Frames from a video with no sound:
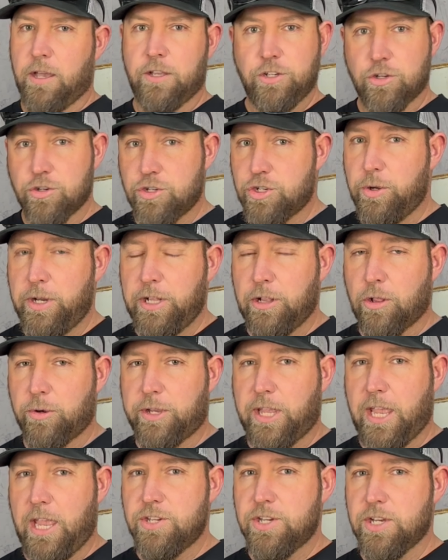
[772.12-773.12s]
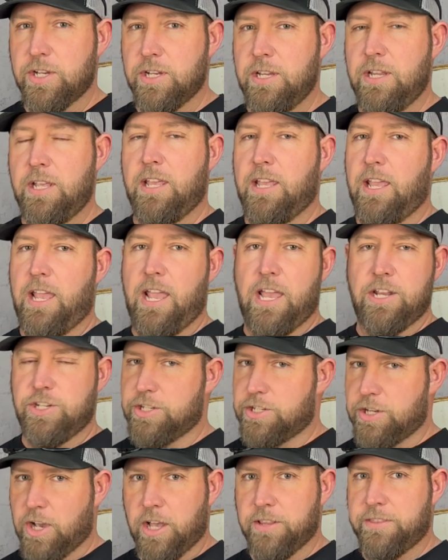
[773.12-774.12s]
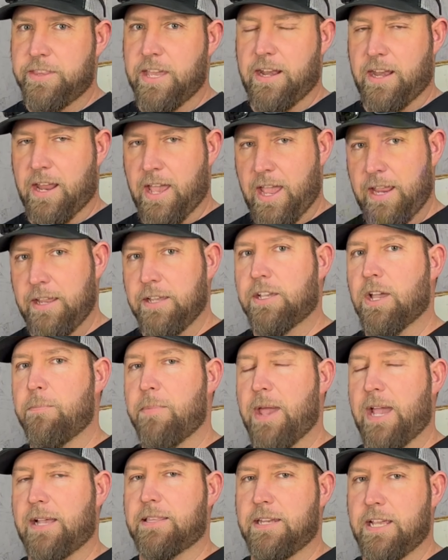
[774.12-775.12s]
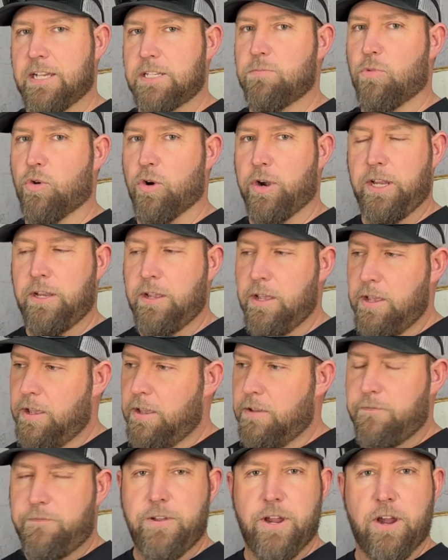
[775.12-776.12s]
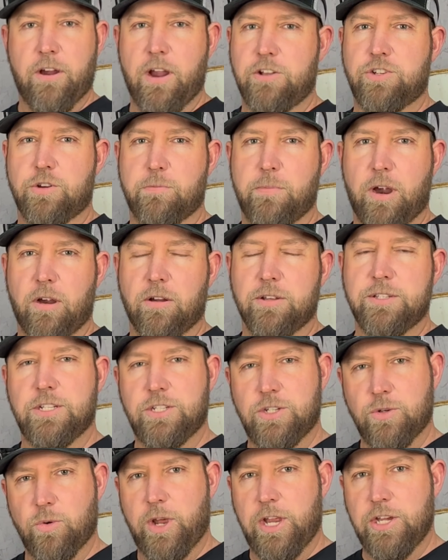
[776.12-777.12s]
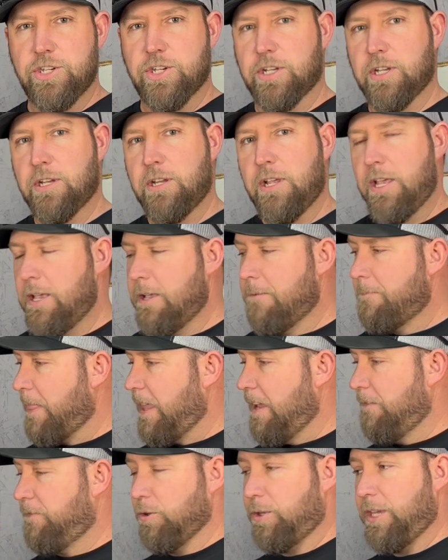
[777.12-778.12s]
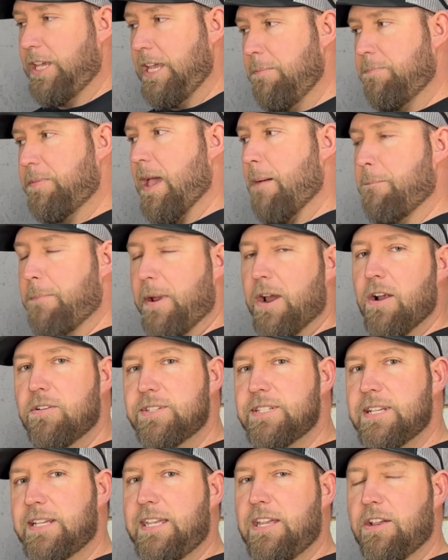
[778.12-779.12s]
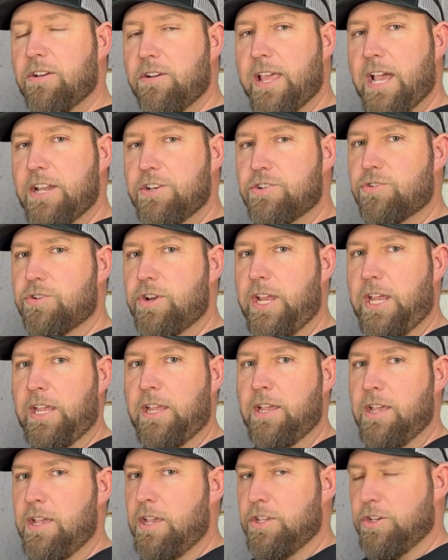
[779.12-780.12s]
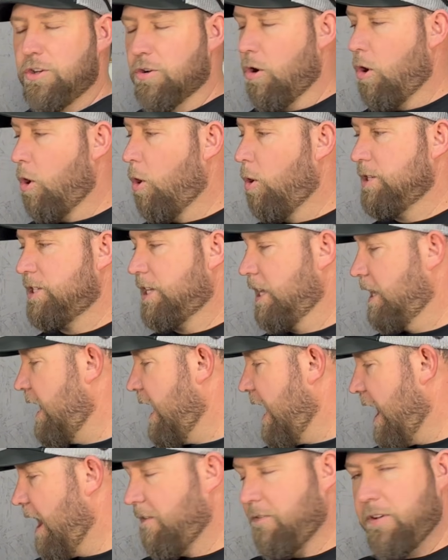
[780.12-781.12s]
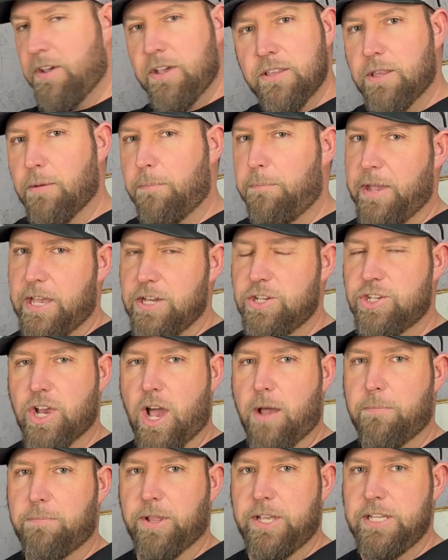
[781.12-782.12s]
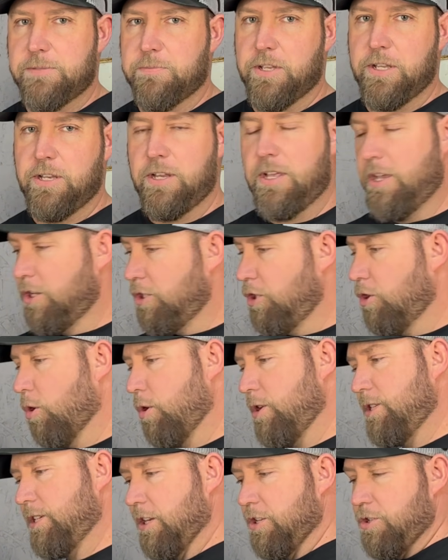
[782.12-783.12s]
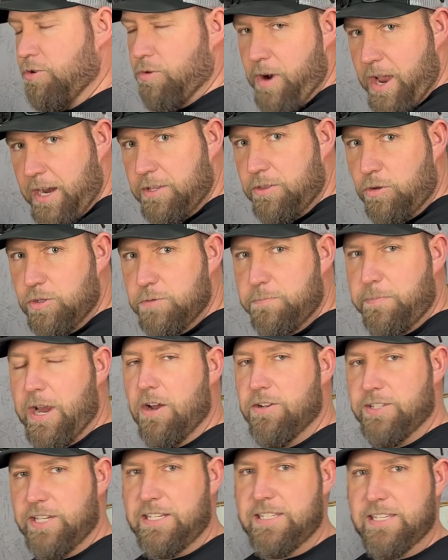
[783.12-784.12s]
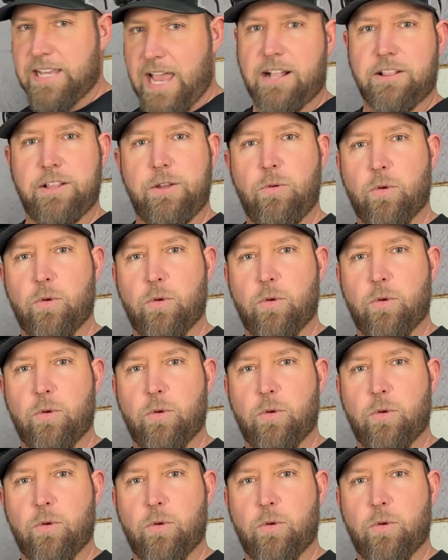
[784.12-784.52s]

your shooting location, and just hunt that night. Come back the next morning, figure out your barrel situation. If you keep that barrel secure to that tree, you're always going to have the best shot placement. You're always going to direct those bears exactly